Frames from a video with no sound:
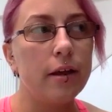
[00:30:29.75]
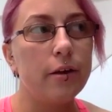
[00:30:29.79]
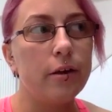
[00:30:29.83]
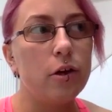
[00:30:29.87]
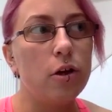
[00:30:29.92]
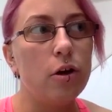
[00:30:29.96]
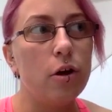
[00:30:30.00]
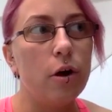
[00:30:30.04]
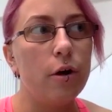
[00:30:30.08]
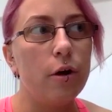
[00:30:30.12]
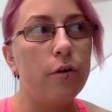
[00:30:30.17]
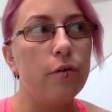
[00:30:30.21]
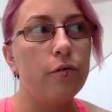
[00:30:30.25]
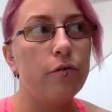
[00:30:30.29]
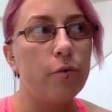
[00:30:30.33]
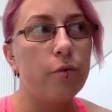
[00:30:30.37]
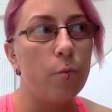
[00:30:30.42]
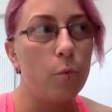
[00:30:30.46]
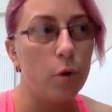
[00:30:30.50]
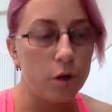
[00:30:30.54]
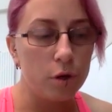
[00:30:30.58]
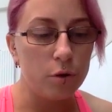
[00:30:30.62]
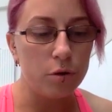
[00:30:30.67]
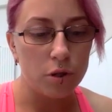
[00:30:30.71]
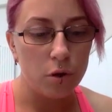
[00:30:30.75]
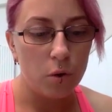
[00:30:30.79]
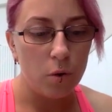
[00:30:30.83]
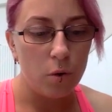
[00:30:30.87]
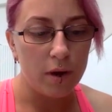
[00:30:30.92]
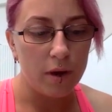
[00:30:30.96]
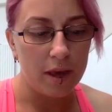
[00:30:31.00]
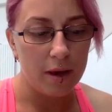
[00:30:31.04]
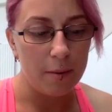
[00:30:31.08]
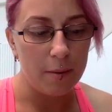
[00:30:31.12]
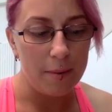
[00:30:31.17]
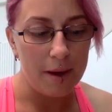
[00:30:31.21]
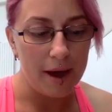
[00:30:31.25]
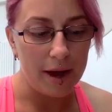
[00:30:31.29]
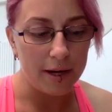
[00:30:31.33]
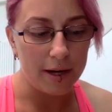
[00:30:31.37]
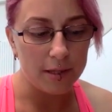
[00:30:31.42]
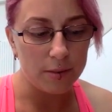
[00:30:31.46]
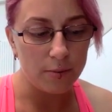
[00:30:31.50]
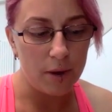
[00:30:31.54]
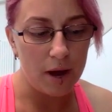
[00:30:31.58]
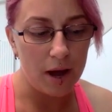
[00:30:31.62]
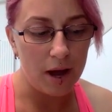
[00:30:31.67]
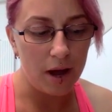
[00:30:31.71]
you know from what you're talking about
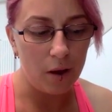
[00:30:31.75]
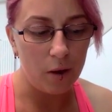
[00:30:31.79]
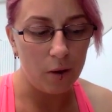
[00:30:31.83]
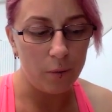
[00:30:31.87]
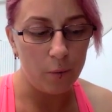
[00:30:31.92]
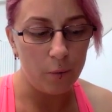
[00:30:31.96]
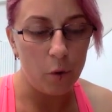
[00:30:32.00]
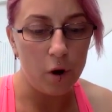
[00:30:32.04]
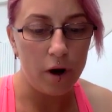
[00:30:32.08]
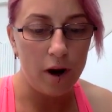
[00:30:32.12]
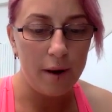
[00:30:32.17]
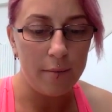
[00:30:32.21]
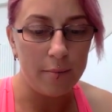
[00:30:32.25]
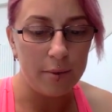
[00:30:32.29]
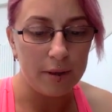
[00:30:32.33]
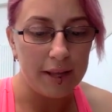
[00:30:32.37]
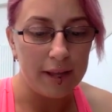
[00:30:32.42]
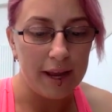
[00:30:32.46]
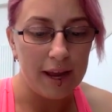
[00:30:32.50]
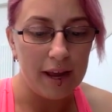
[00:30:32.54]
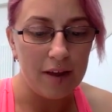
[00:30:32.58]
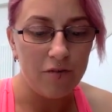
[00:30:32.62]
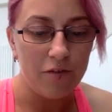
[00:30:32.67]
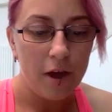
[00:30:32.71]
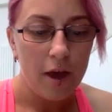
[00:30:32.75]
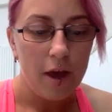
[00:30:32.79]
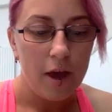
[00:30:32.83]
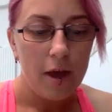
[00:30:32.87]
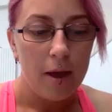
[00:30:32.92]
as well and what i believe